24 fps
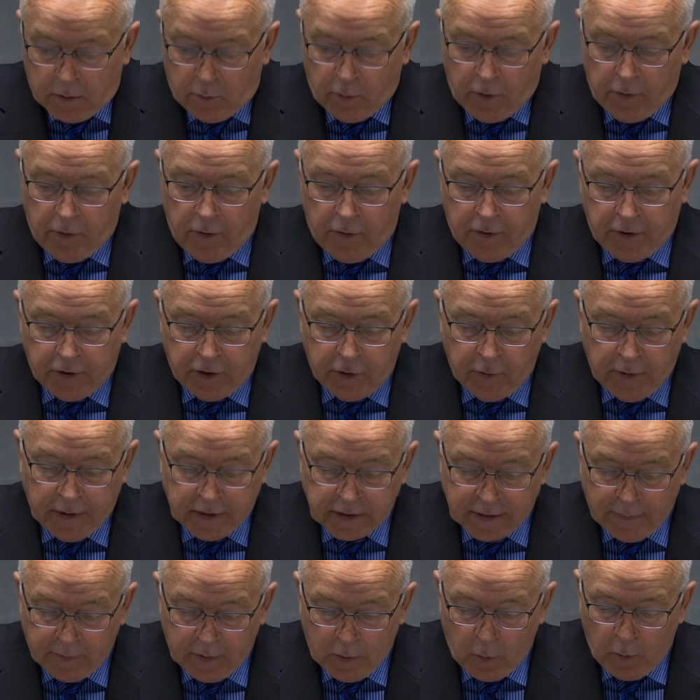rather than doing
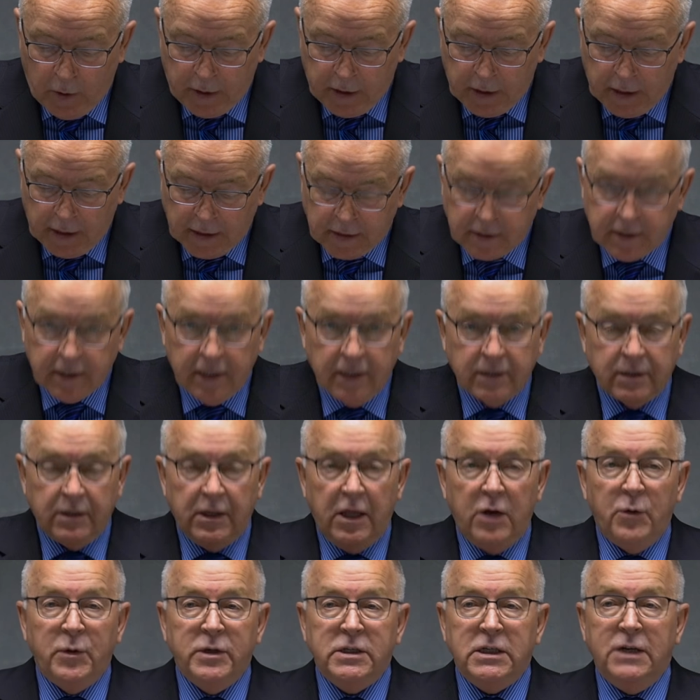simply what God says and
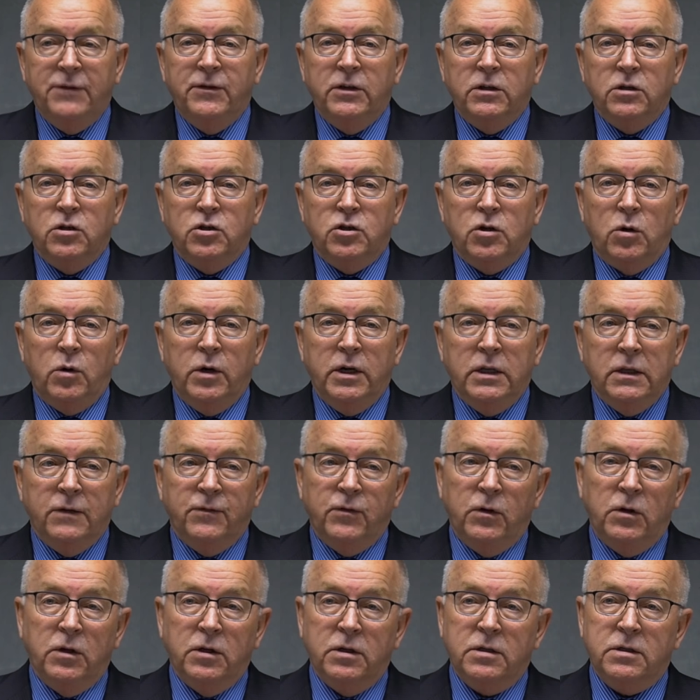then receiving the joy and the
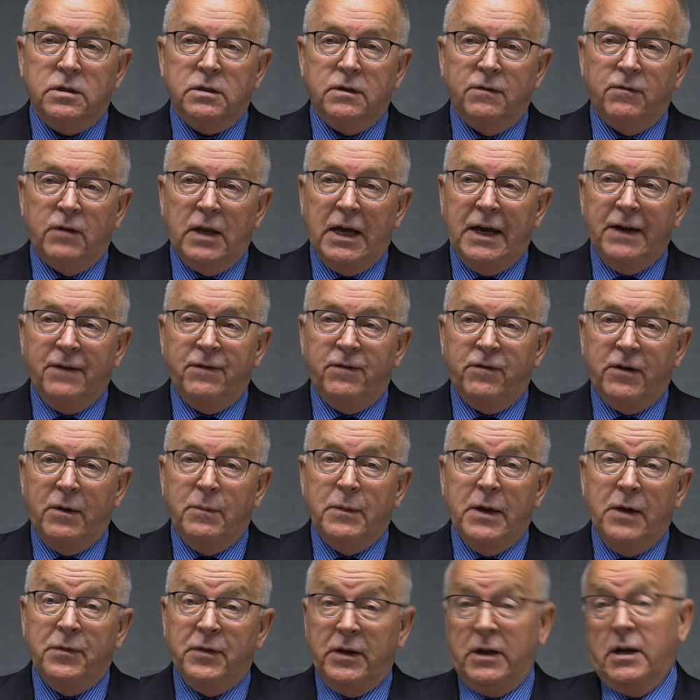fullness of life from
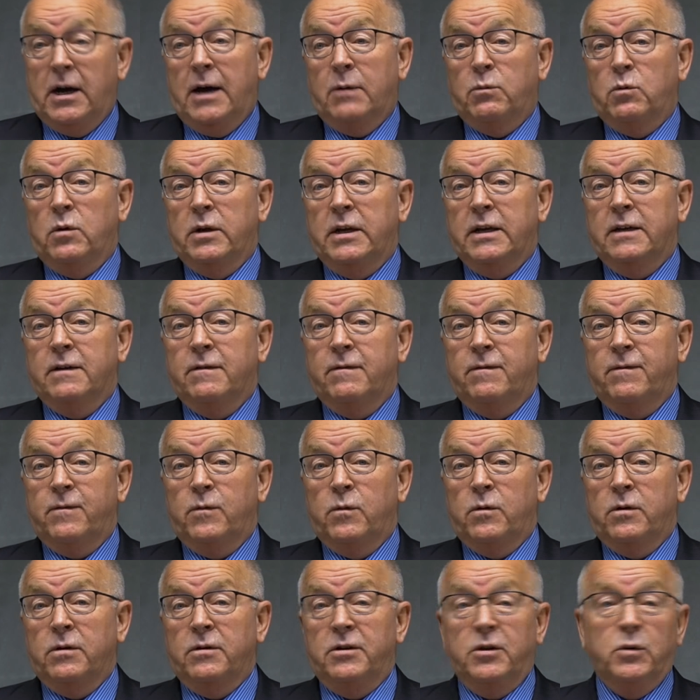that God will give
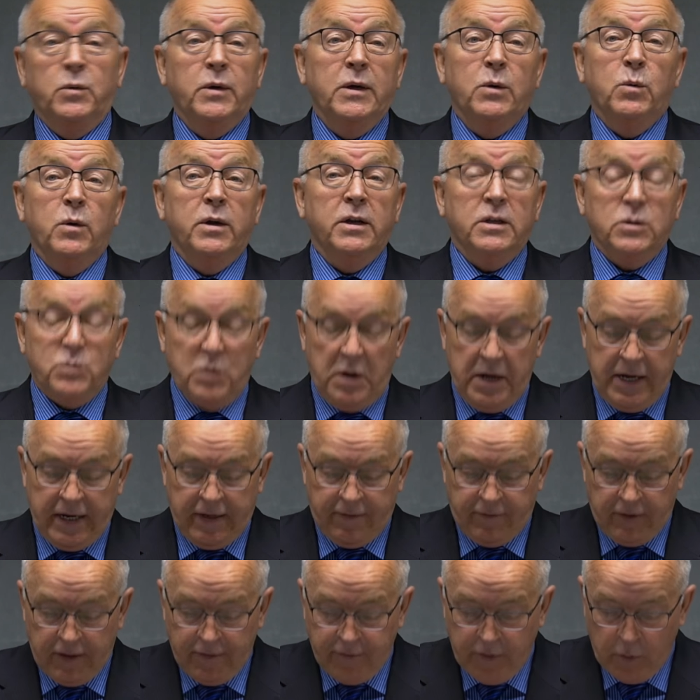for doing what is
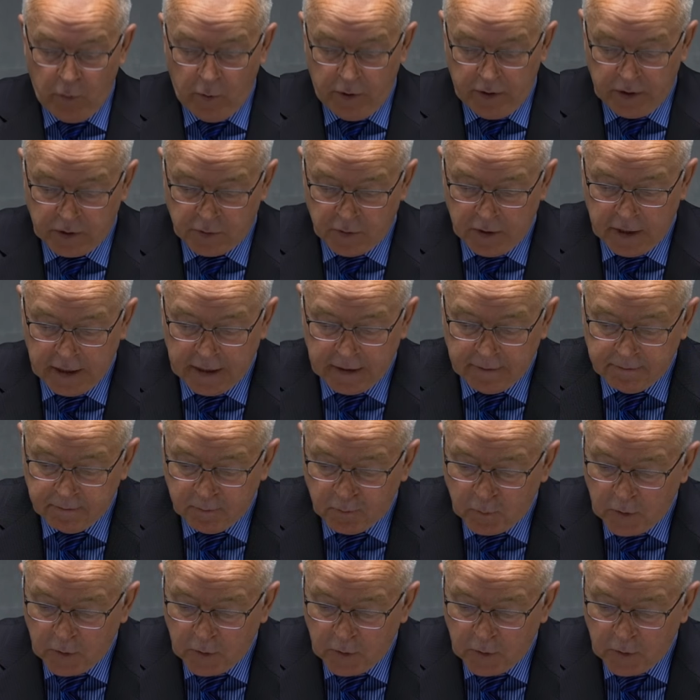right, living what is right.